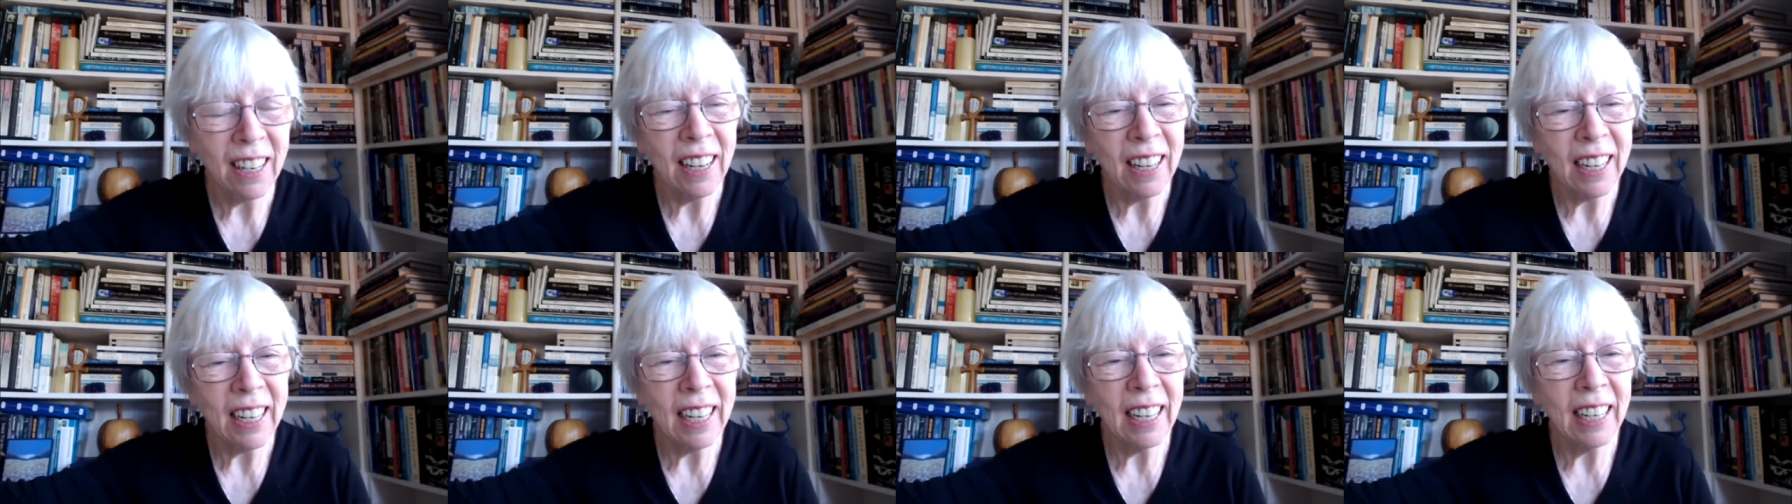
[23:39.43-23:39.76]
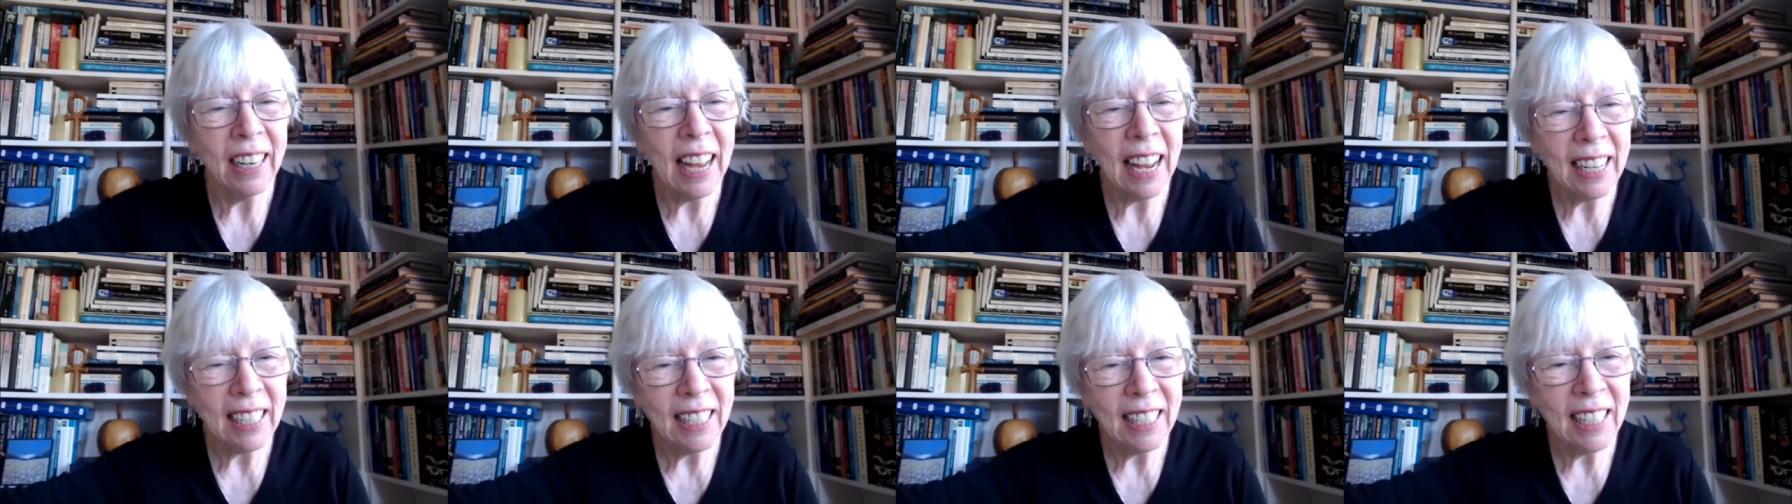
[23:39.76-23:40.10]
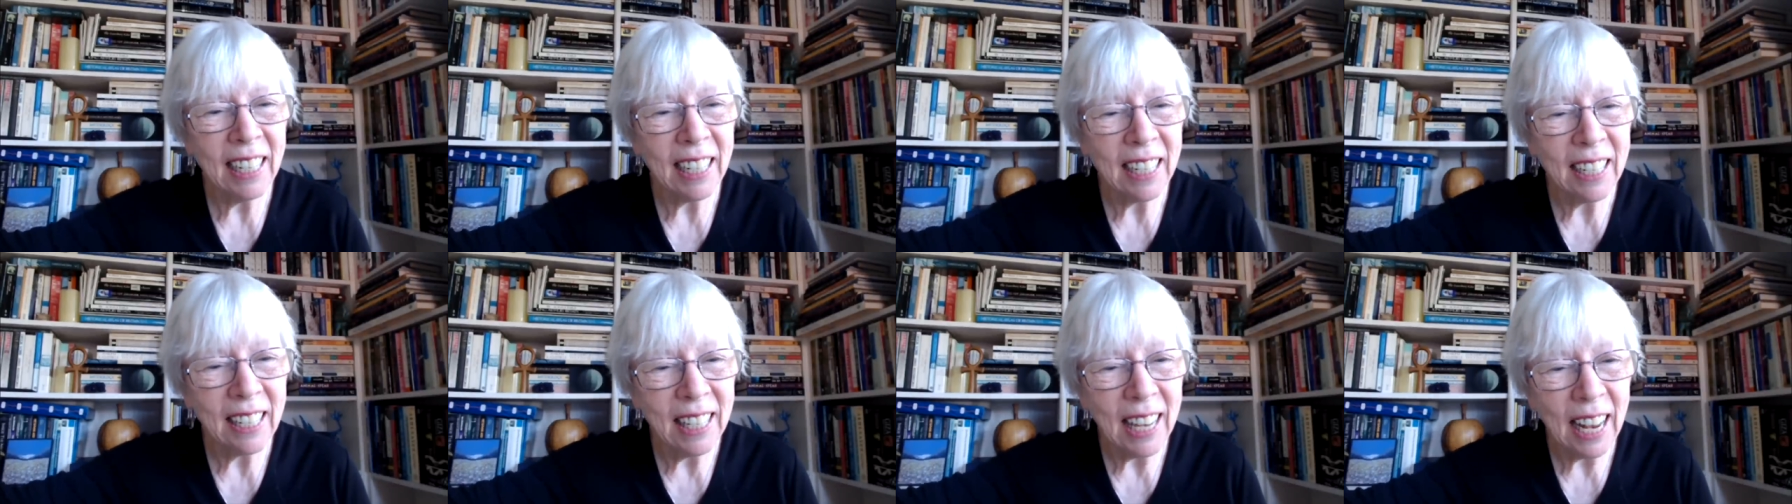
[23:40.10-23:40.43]

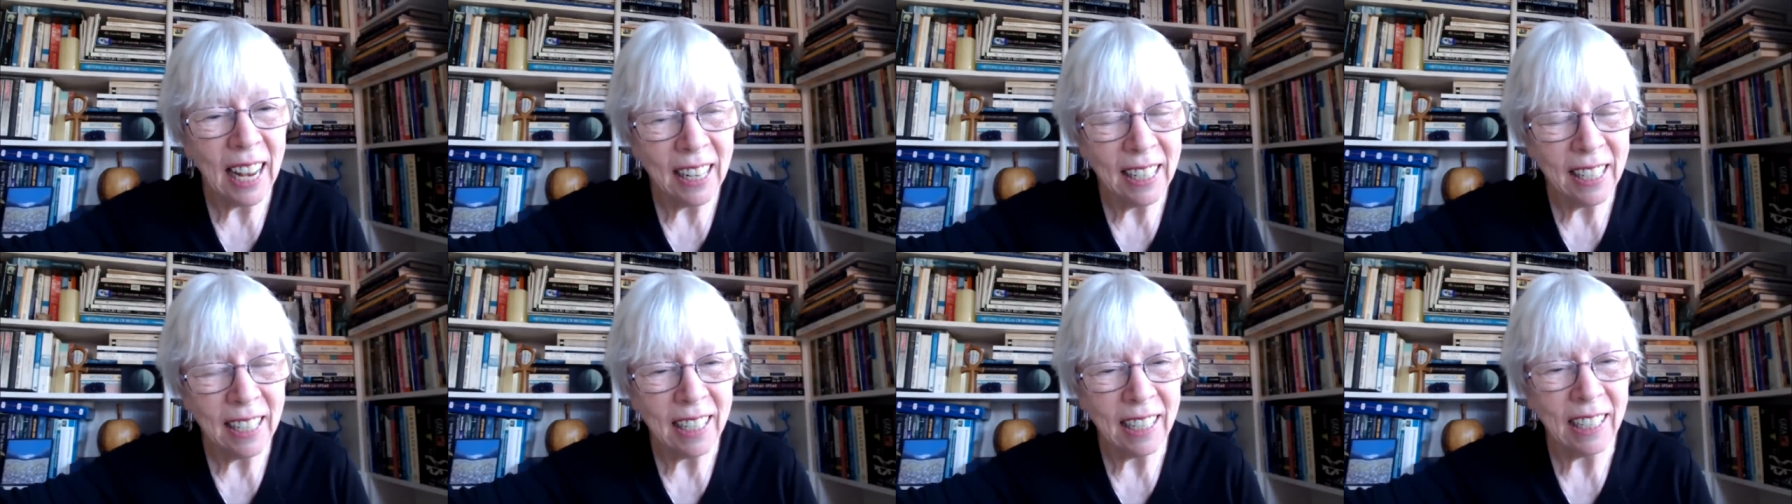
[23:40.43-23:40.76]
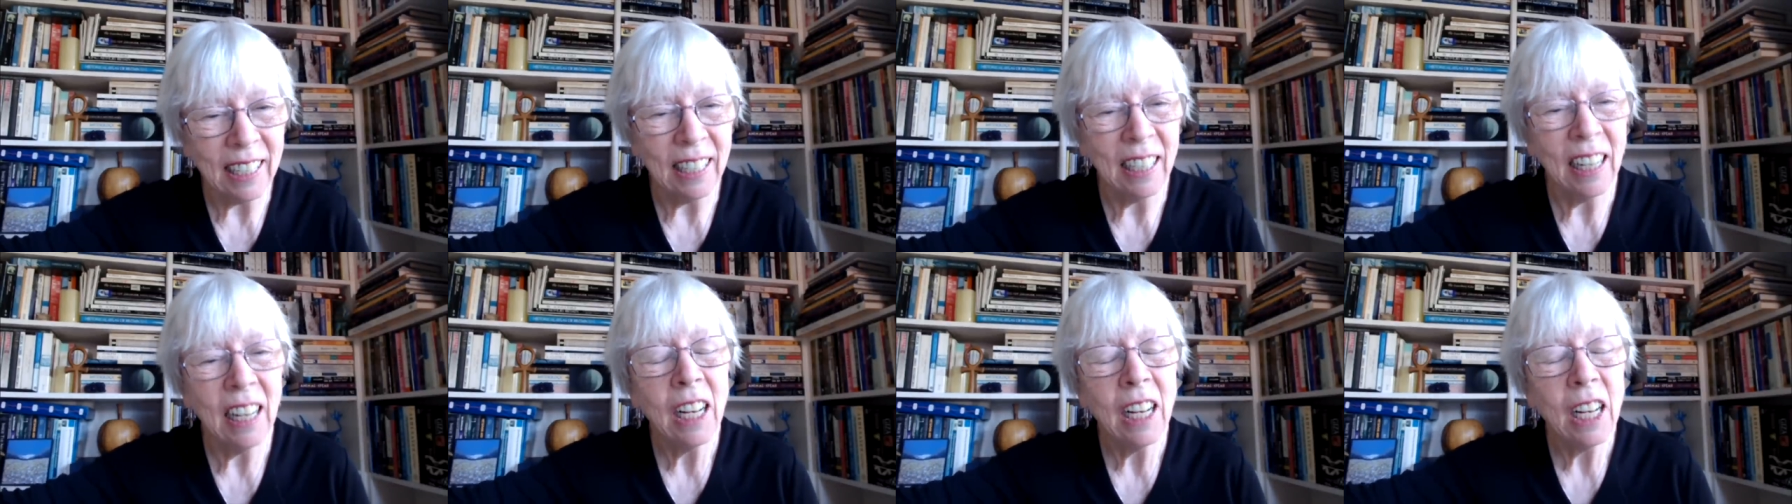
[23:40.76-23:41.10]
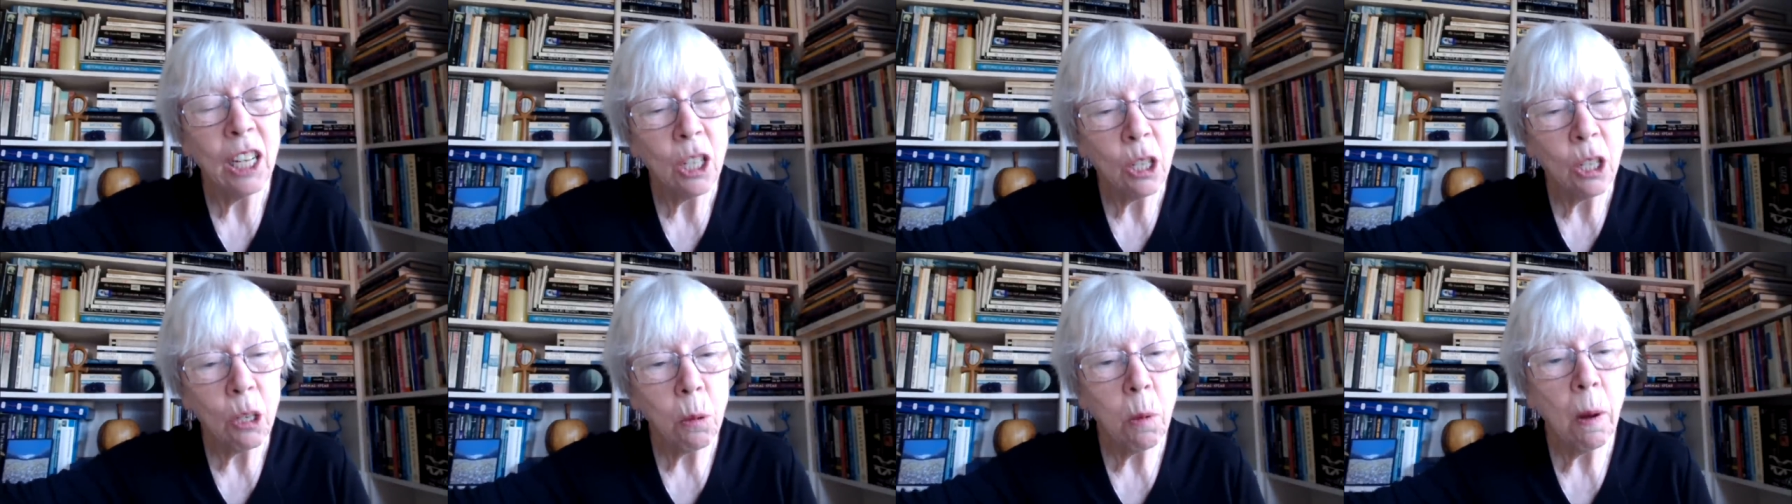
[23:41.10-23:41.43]
galactic center
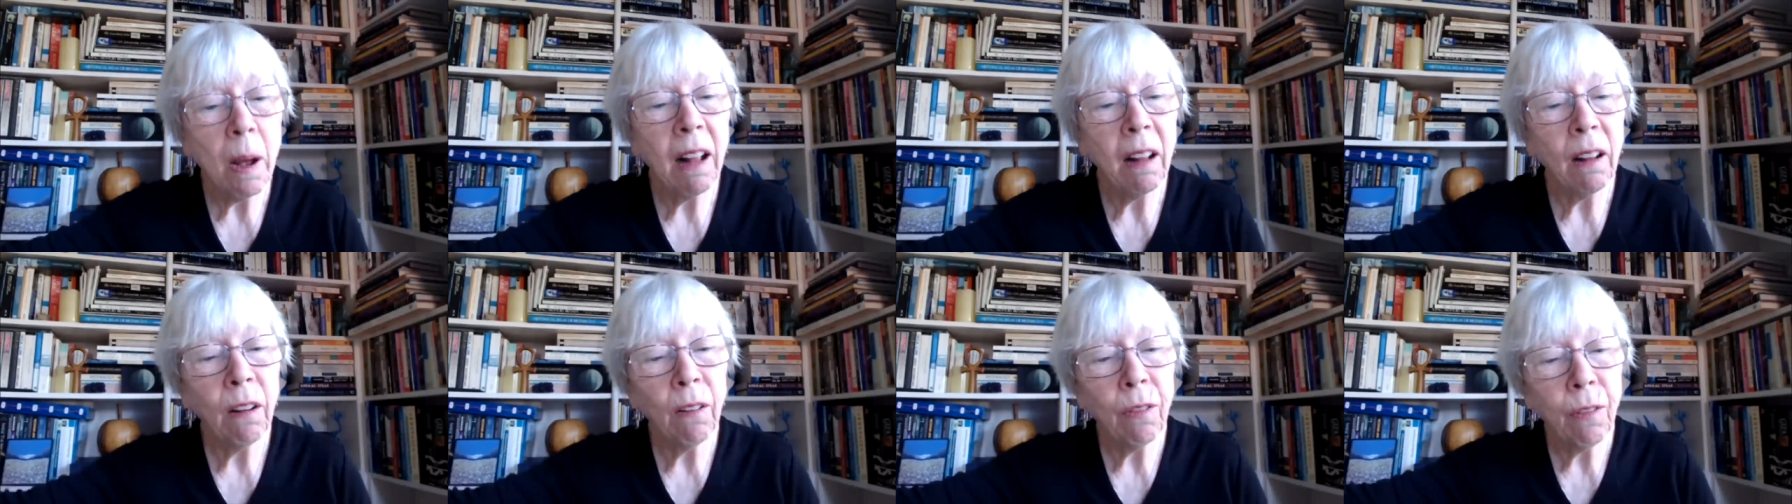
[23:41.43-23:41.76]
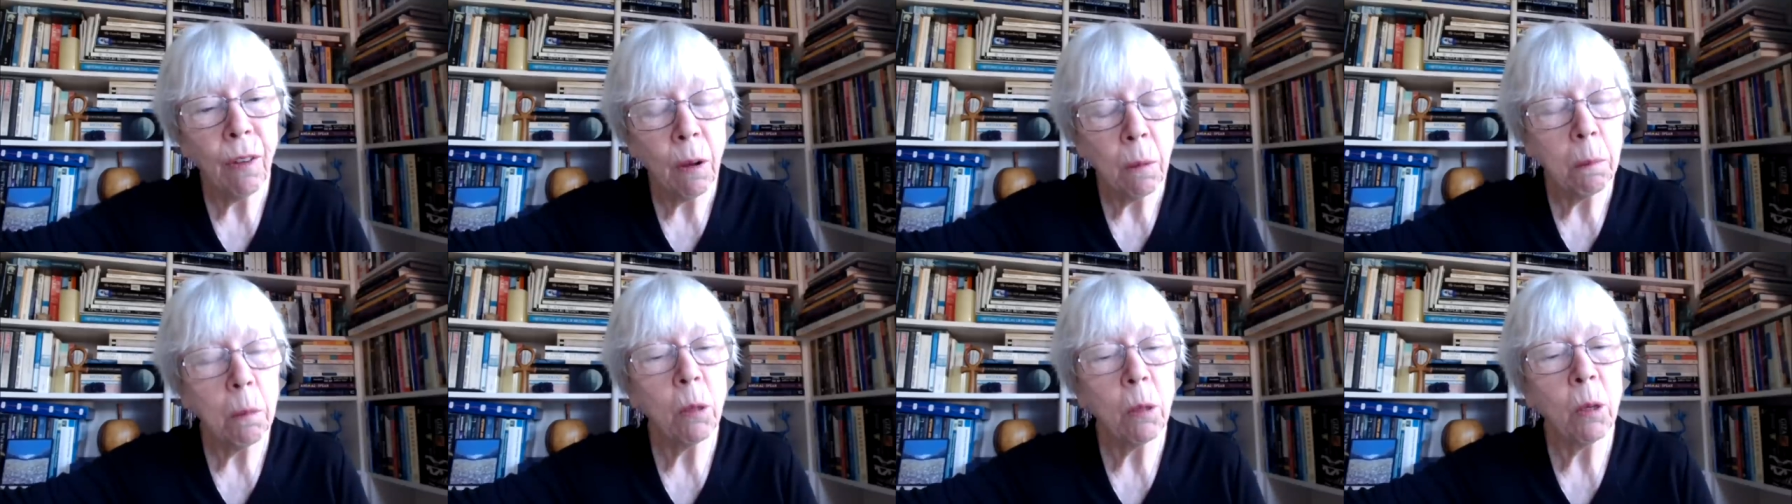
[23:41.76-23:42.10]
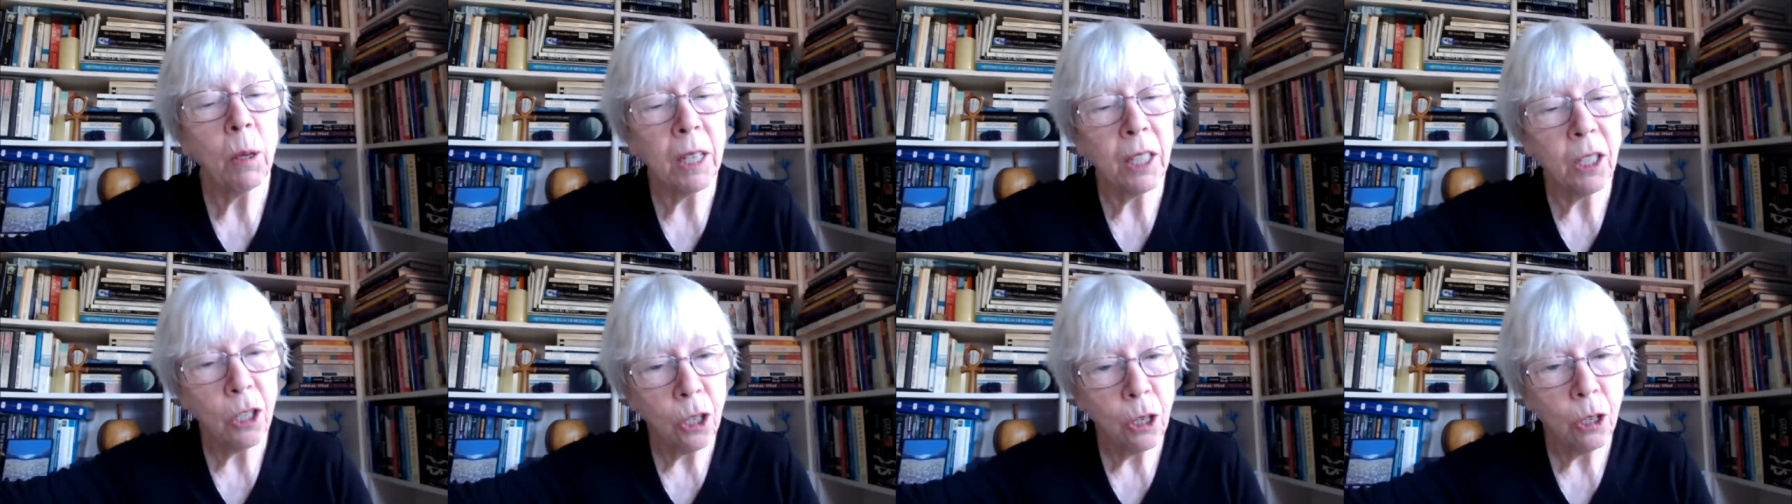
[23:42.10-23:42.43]

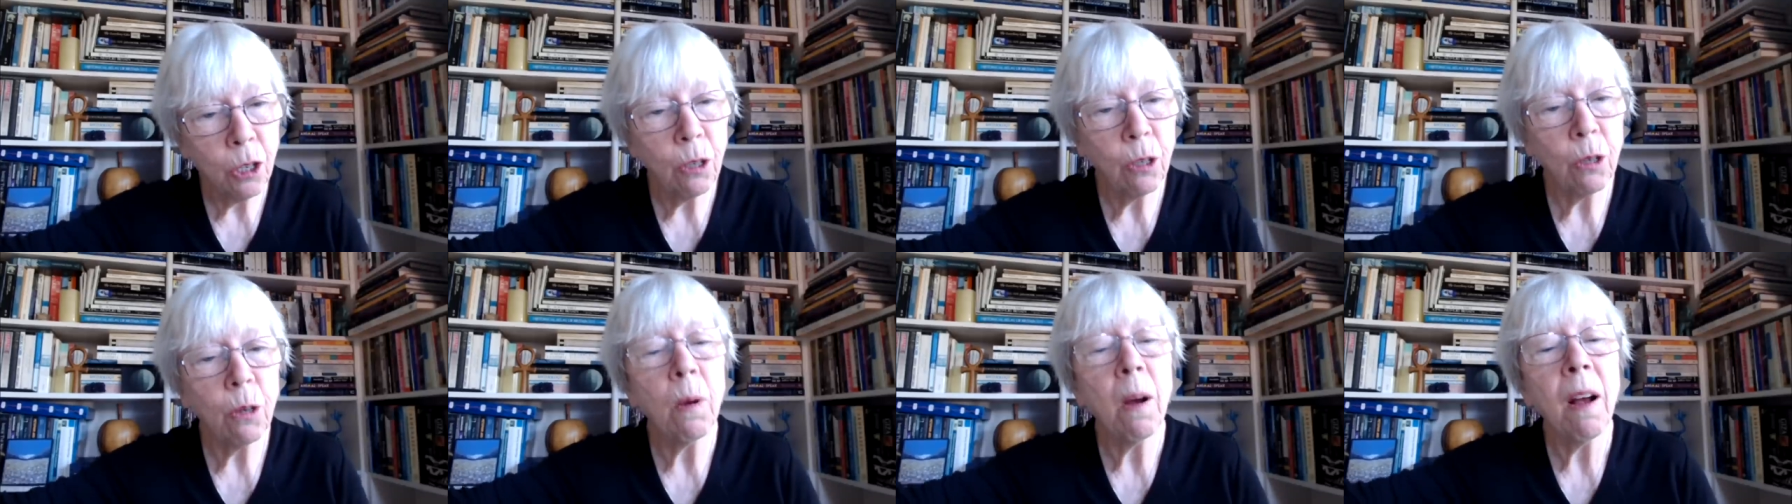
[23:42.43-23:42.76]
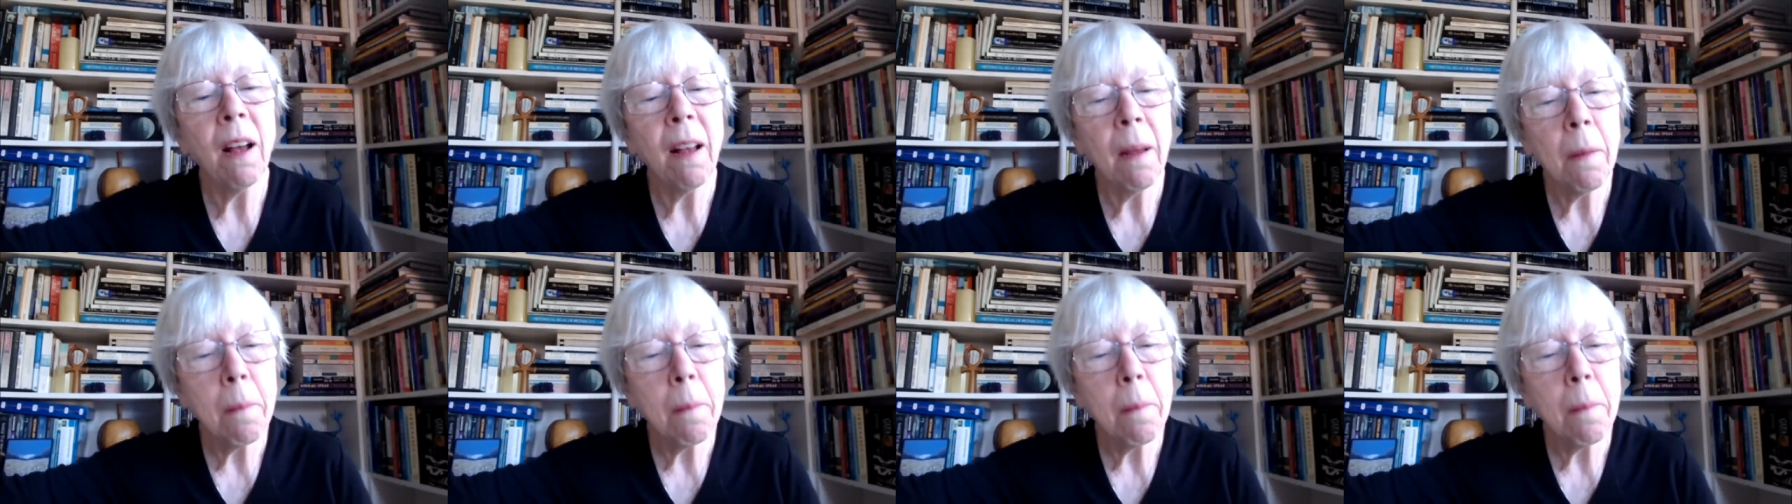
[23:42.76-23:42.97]
12.2